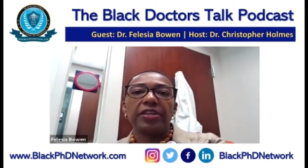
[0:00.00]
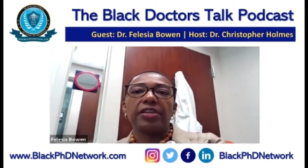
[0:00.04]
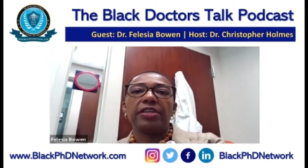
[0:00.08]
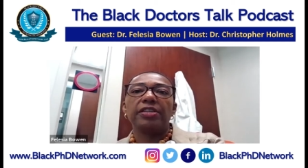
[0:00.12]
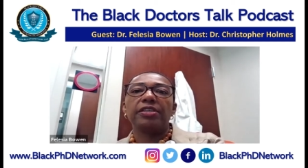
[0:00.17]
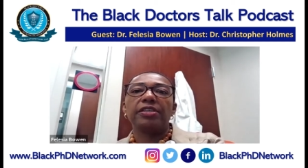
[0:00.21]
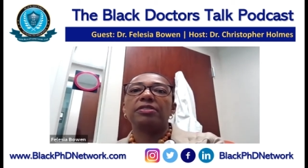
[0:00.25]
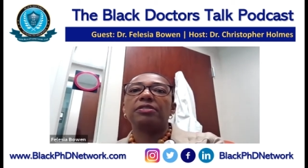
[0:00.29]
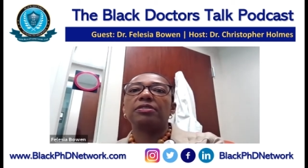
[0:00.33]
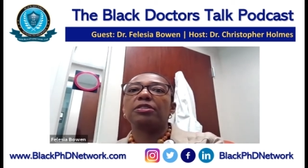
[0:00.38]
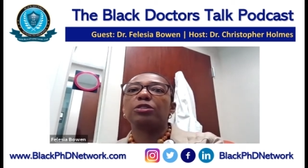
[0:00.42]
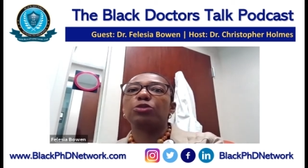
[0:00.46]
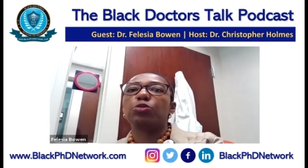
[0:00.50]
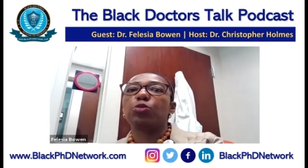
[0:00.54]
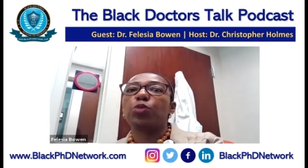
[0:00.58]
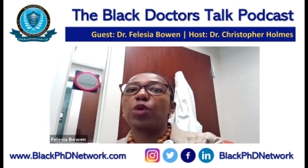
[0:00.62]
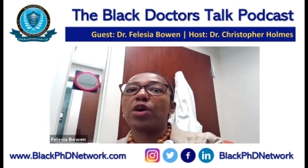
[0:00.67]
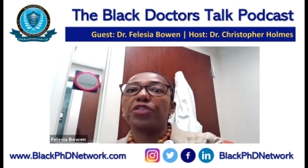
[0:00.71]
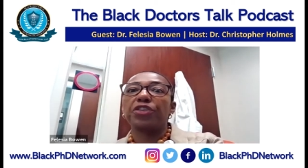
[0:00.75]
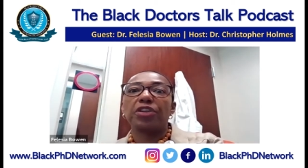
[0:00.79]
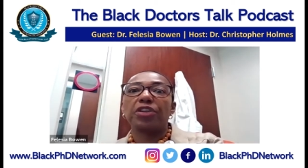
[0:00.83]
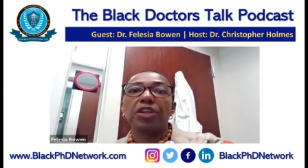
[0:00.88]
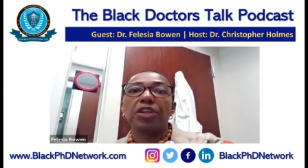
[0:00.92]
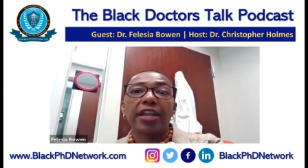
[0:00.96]
is
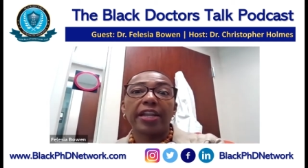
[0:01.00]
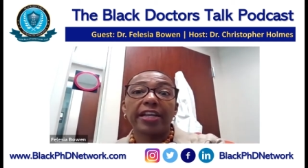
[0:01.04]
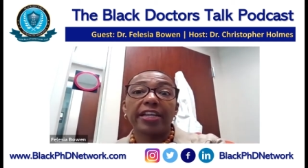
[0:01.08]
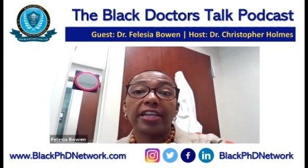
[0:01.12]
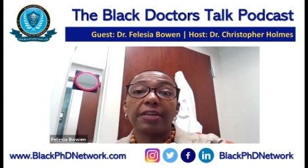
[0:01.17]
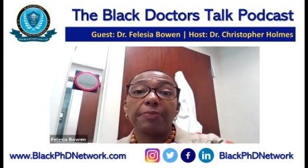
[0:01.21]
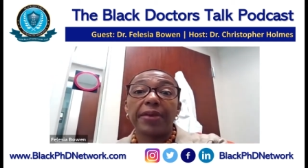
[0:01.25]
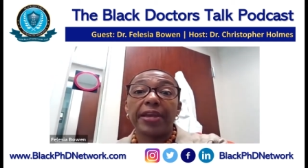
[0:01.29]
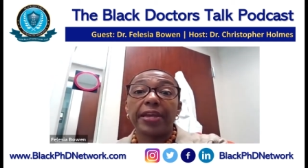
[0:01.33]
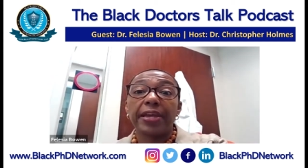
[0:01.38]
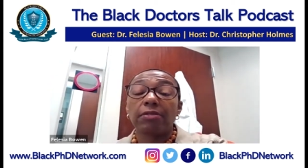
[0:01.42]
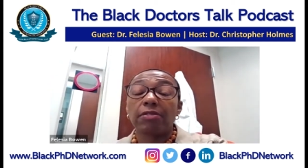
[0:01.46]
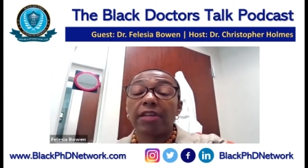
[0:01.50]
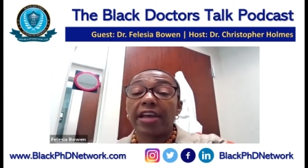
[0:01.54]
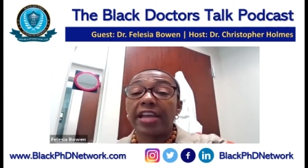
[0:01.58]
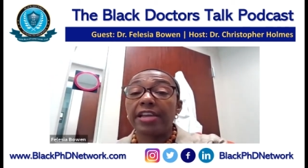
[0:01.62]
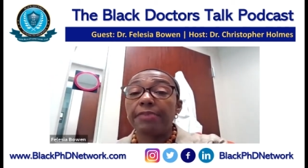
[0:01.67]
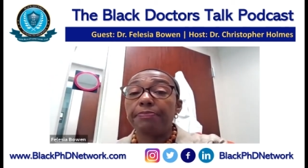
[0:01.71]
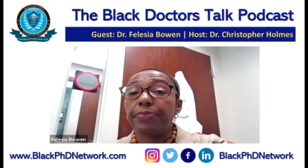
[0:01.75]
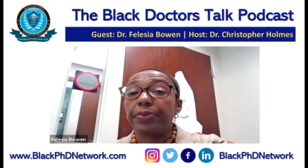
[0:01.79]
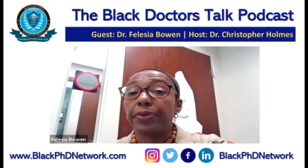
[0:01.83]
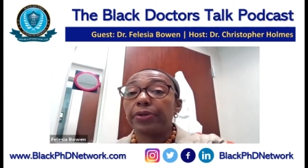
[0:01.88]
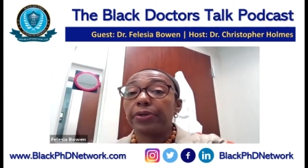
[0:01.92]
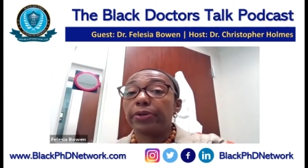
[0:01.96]
whether or not I can pay a
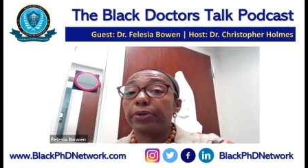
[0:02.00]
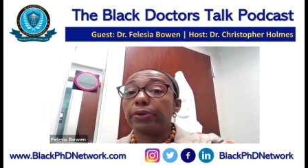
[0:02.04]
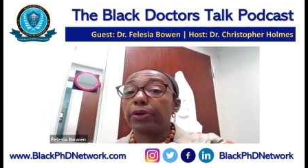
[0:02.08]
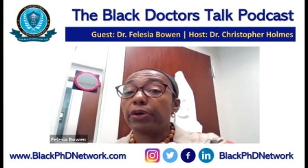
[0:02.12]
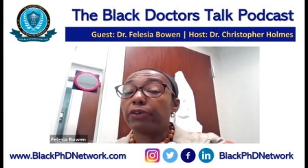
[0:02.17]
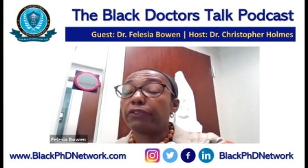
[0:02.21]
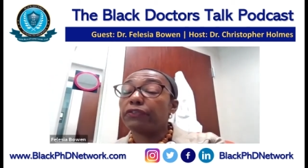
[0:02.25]
light bill,